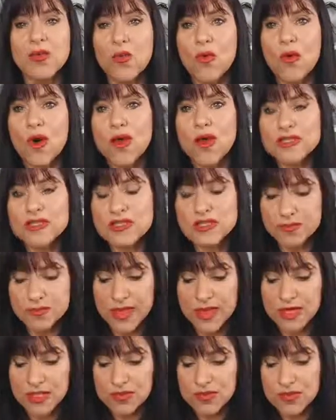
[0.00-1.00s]
You want to
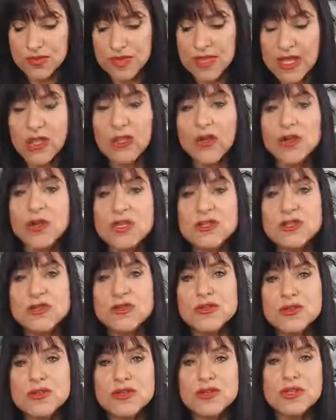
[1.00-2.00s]
make sure that you're
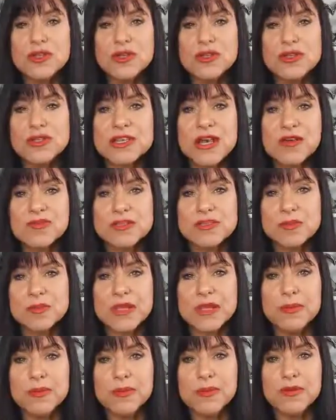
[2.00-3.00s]
introducing yourself to
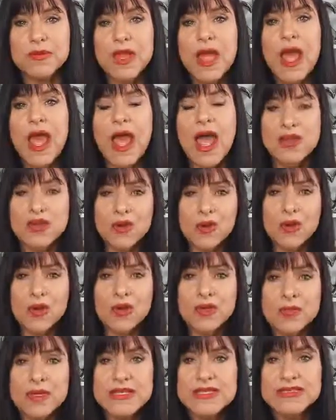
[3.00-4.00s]
people. And you
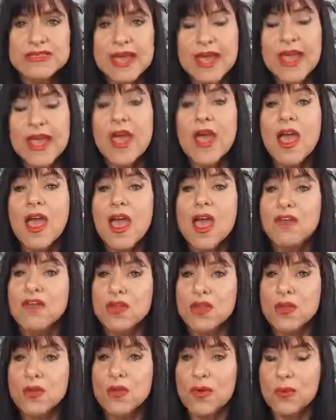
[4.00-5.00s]
heard me say, if
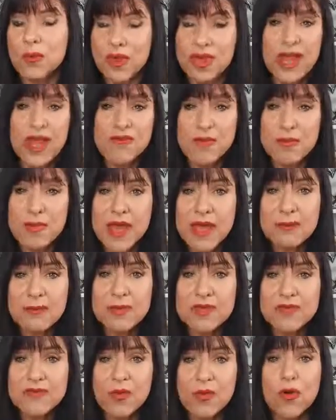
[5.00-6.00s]
we haven't
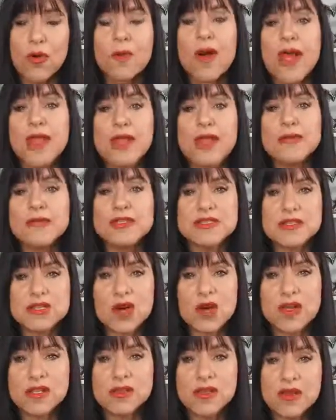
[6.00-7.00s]
met before, my name is
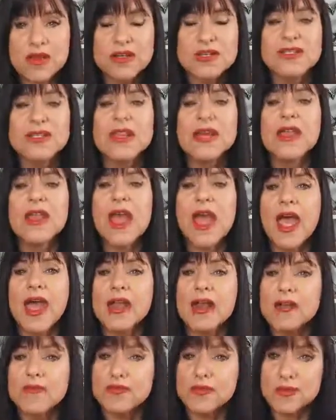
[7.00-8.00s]
Dawn Larson
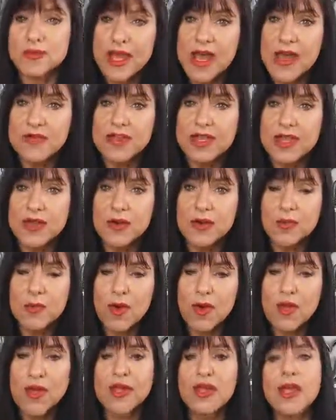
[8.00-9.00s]
and I'm from Navigator
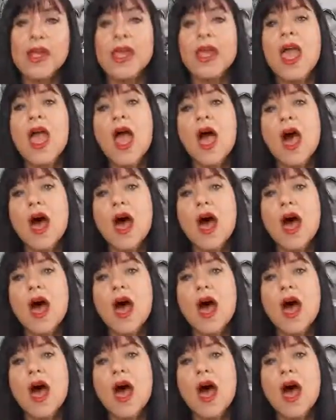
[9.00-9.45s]
Marketing.